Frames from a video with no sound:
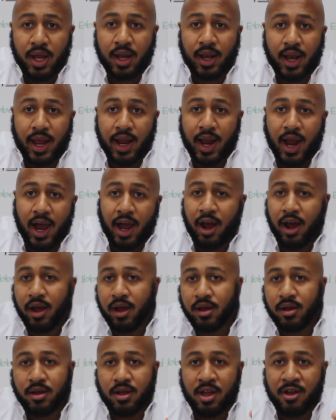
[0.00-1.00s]
Like,
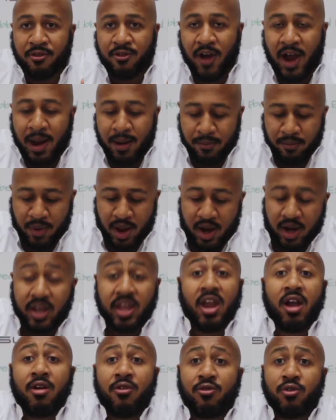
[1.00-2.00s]
if I'm not
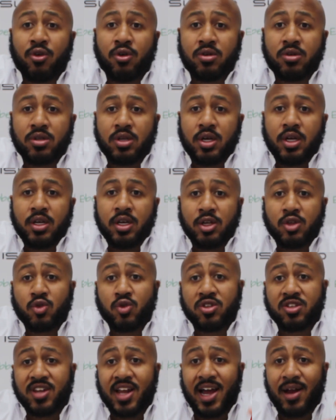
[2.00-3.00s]
careful, this
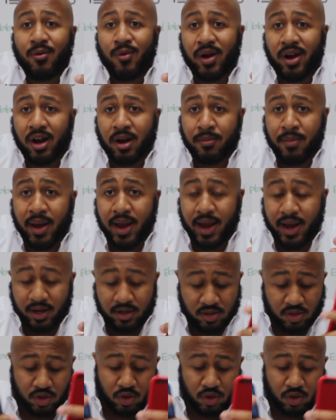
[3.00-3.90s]
will slide right out of my hand.